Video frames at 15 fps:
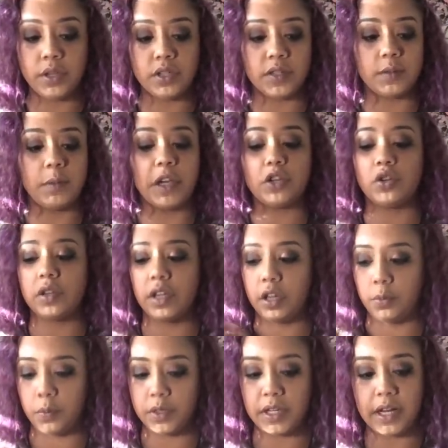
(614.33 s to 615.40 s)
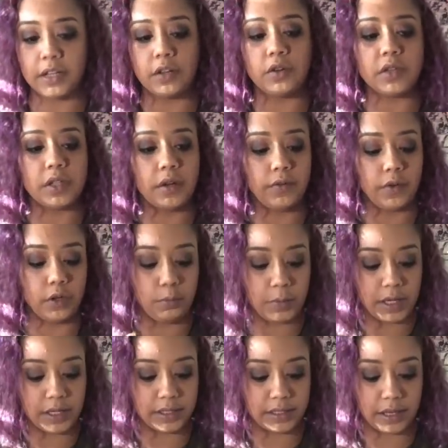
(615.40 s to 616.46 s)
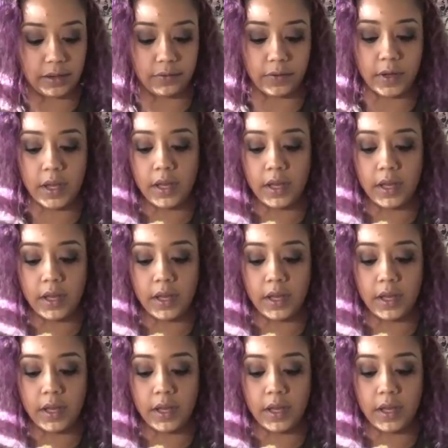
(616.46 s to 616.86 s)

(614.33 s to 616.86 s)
just make sure that you're protecting yourself and you're being safe,